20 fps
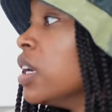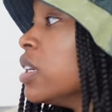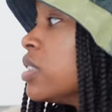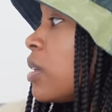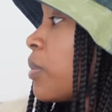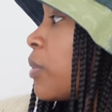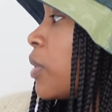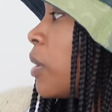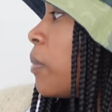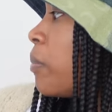
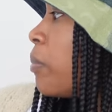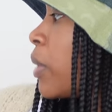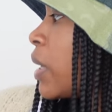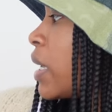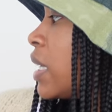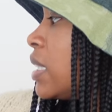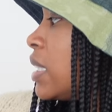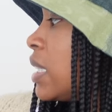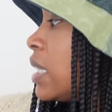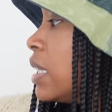so I'm gonna bring
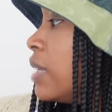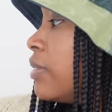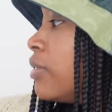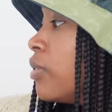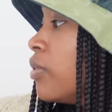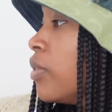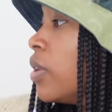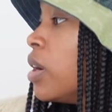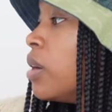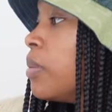it to the
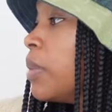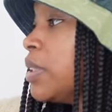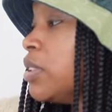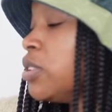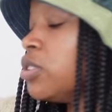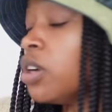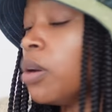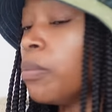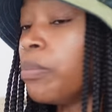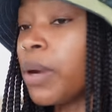living room and
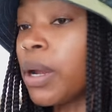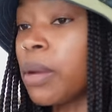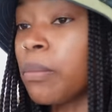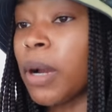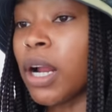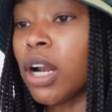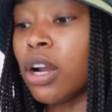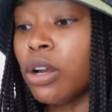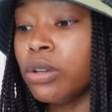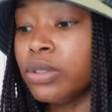start bringing
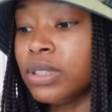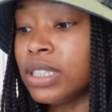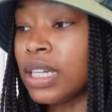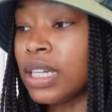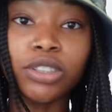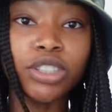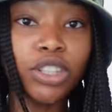my clothes